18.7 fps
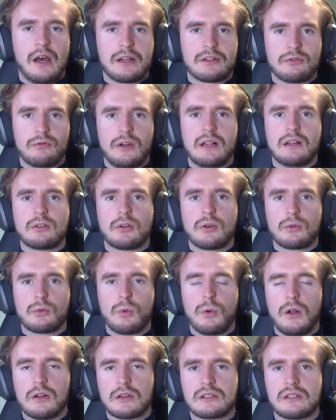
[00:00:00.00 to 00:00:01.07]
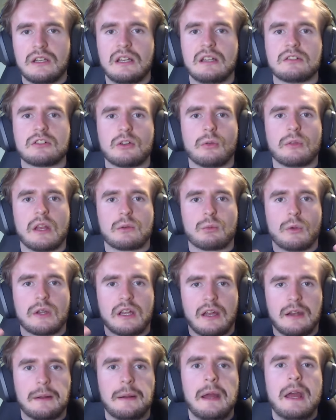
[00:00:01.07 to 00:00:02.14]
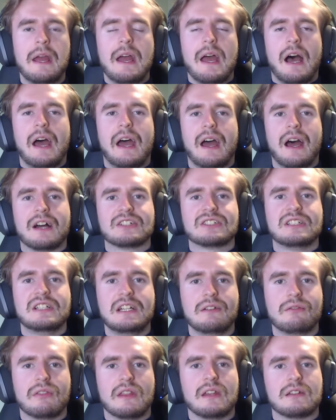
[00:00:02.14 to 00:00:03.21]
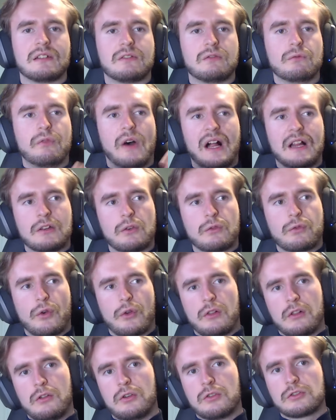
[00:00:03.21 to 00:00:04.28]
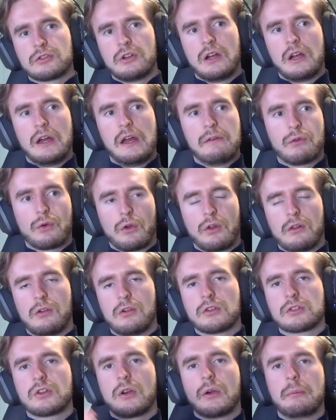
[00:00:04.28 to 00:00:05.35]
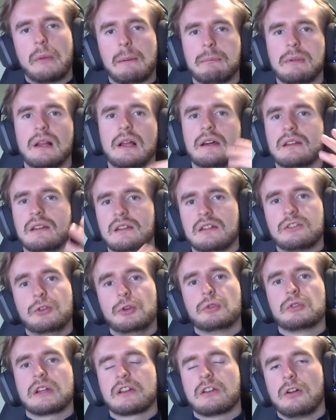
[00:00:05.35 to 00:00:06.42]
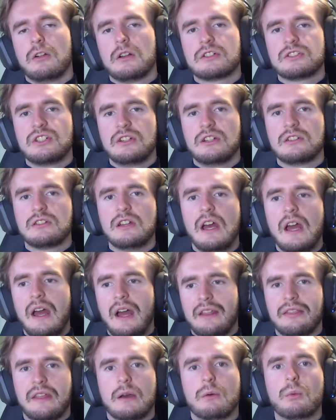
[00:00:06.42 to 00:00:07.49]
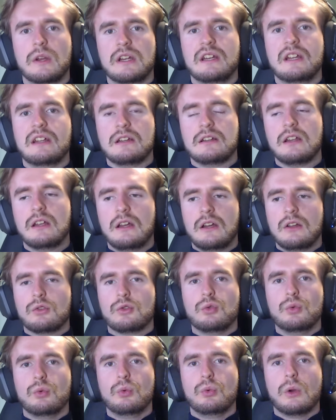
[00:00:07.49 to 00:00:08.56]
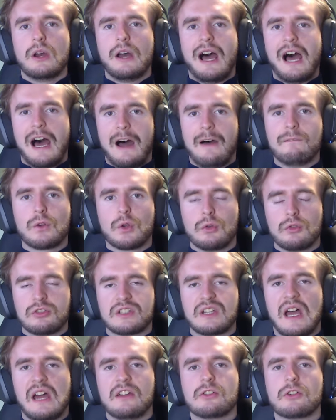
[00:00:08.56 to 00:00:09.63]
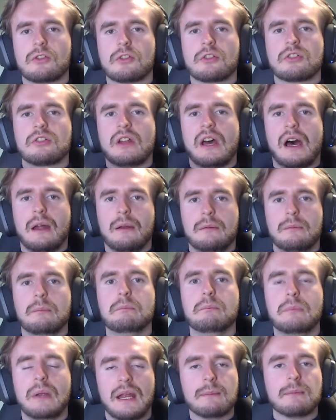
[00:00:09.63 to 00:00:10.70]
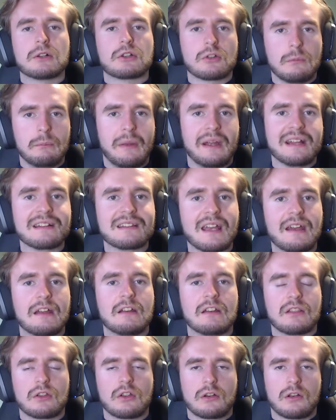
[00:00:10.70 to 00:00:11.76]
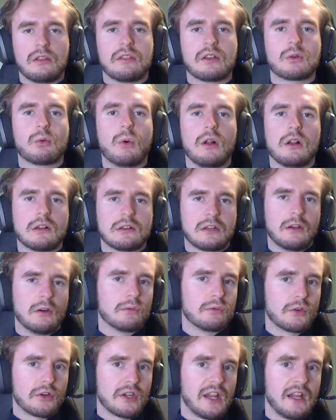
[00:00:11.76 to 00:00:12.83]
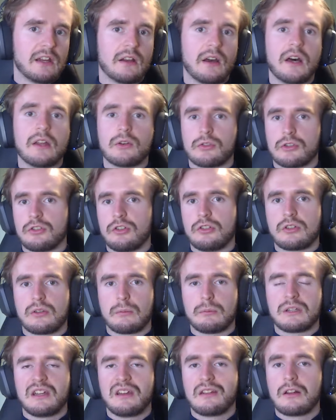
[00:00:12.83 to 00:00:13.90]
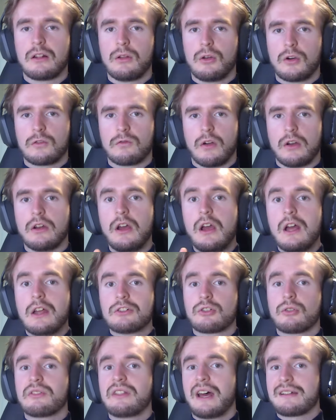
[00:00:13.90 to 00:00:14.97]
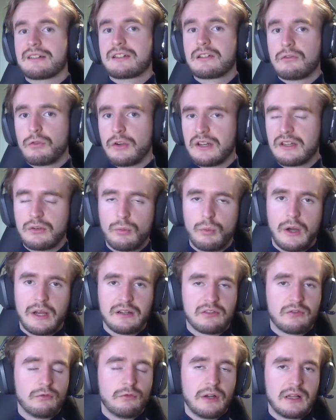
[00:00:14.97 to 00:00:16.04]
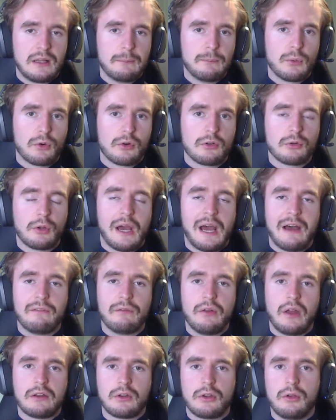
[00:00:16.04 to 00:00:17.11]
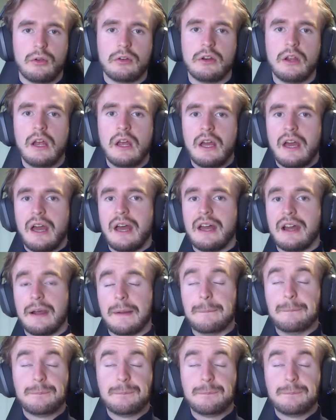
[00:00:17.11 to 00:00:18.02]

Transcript: really good quality, so that we can achieve this value for the long term, apply these new technologies. And then we need to have good standards and be able to maintain the quality of our data and our systems in the long run. So that's the reason why it's really important to have a good uh,